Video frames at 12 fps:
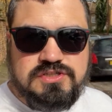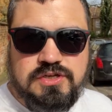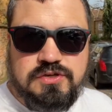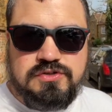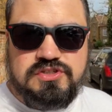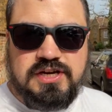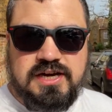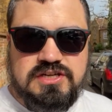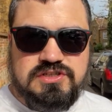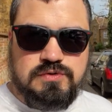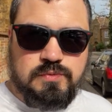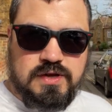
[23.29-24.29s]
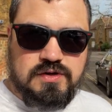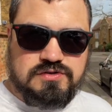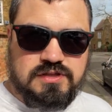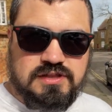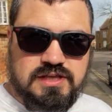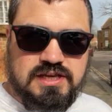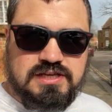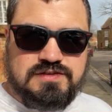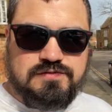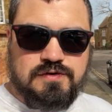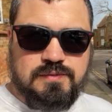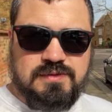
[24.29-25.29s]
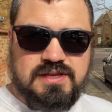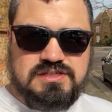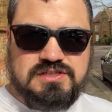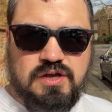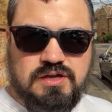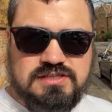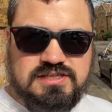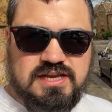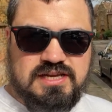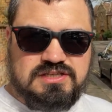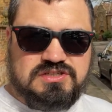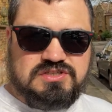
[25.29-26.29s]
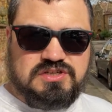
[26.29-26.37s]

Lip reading: to change the wheels on these from these 19s